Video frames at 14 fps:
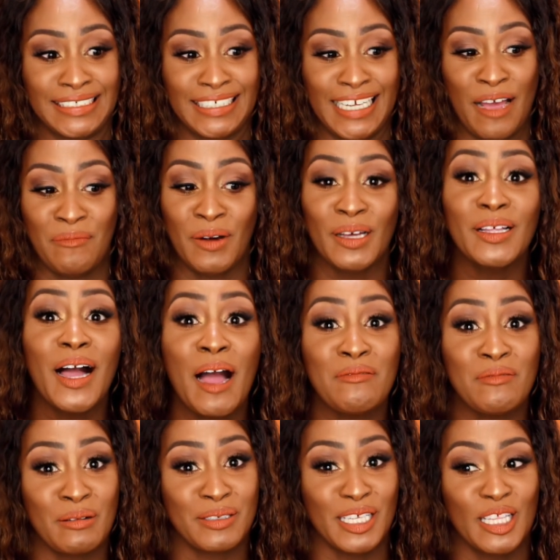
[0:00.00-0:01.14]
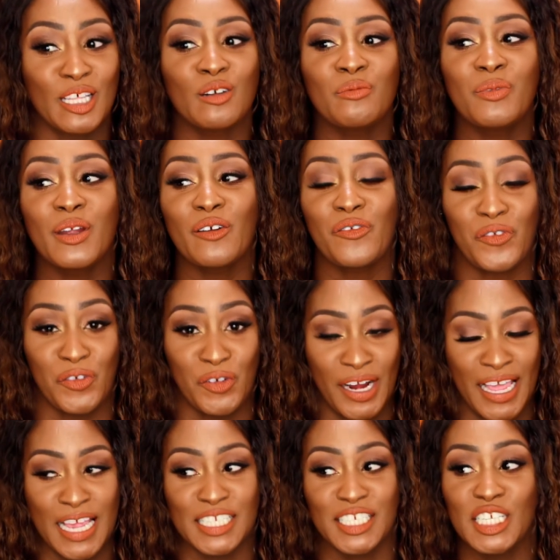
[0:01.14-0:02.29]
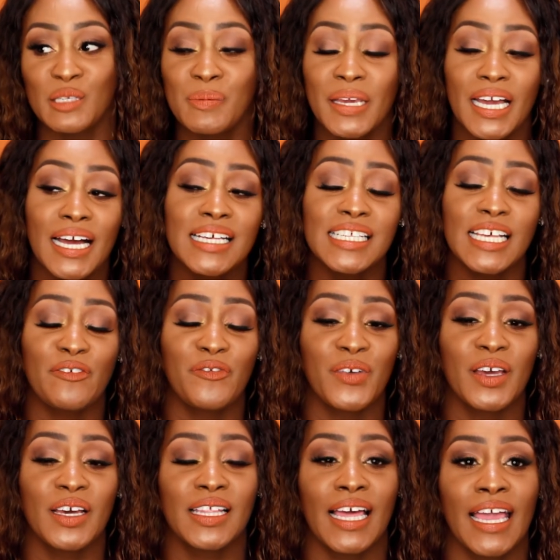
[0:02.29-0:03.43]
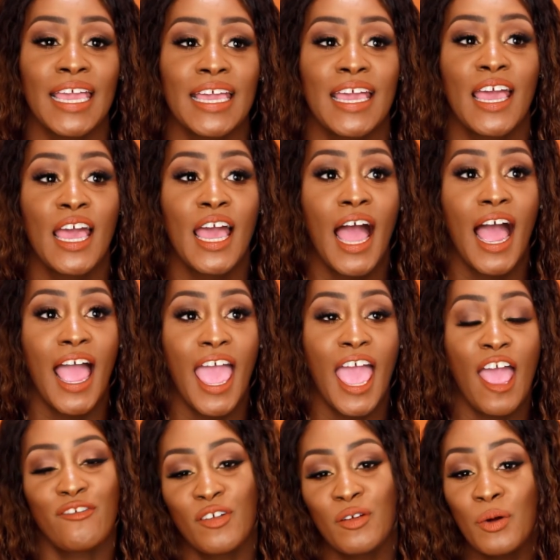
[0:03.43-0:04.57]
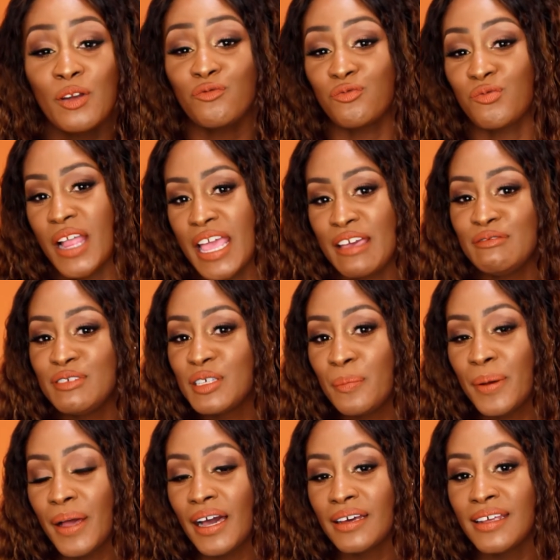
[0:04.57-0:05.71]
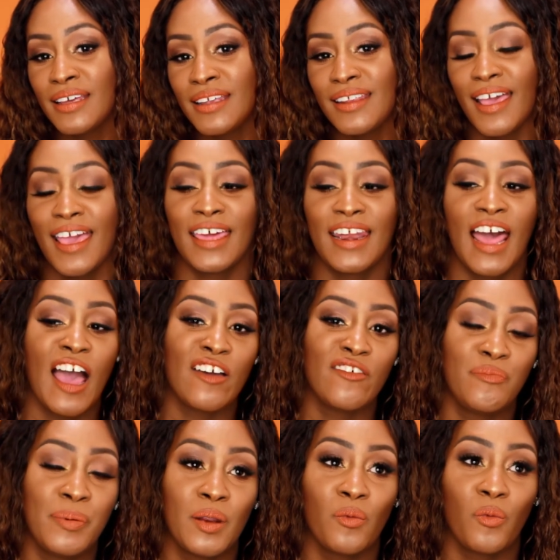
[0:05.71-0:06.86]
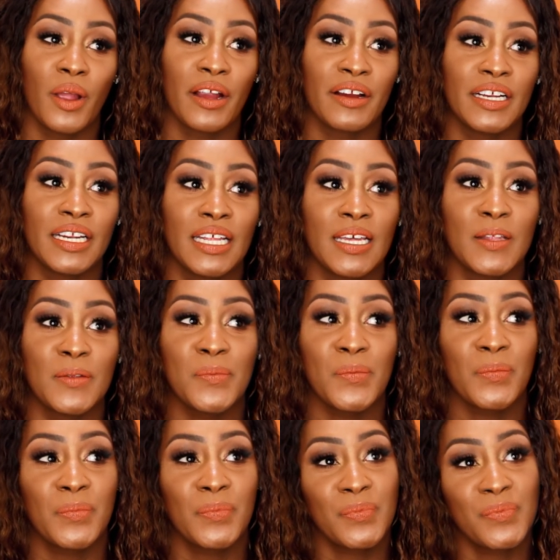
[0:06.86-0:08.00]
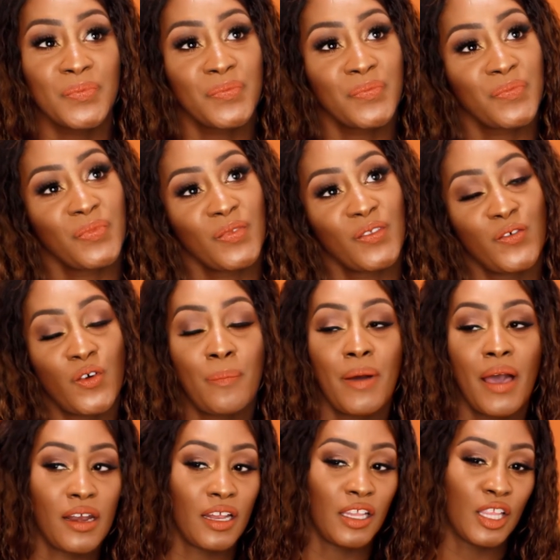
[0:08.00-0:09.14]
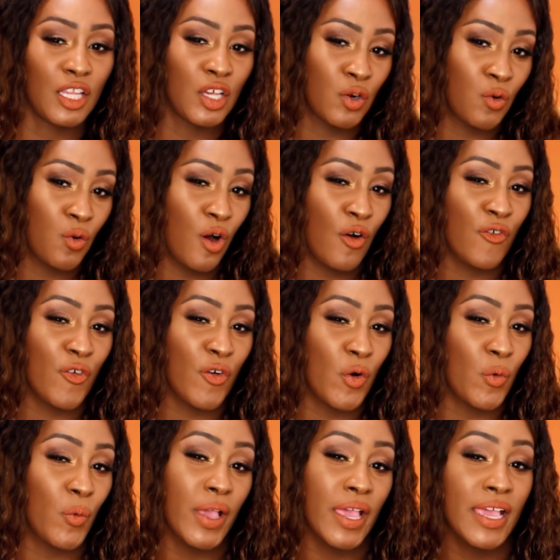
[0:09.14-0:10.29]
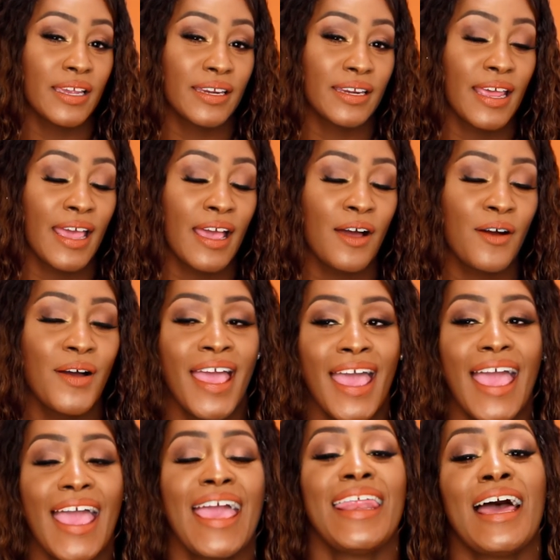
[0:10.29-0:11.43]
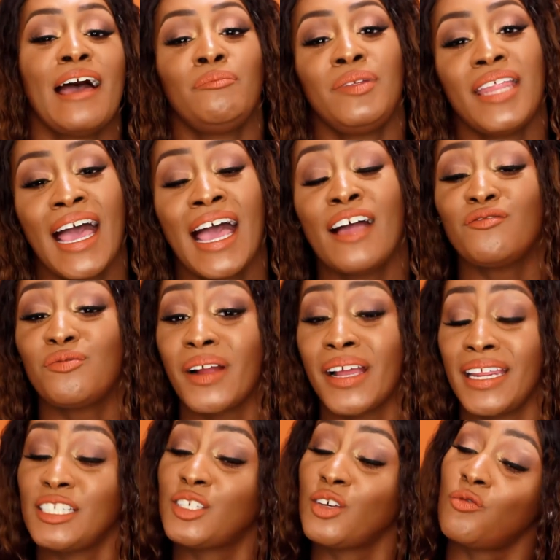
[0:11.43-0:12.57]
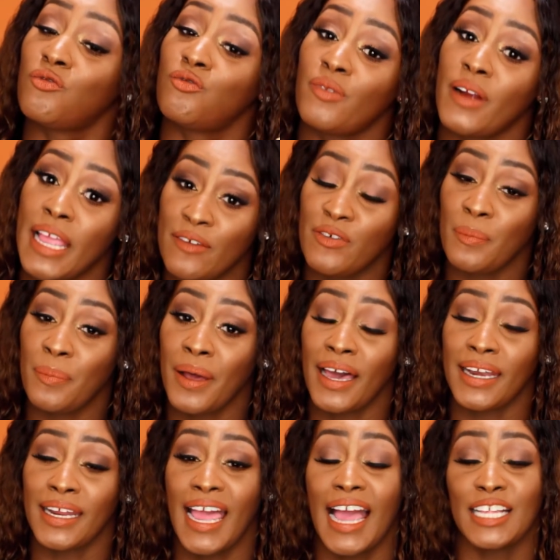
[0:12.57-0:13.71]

I'm, I'm almost a little bit afraid just because I feel like everyone raves about it, and I've been wearing it for about a little over a week now, and I'm not ready to rave about it.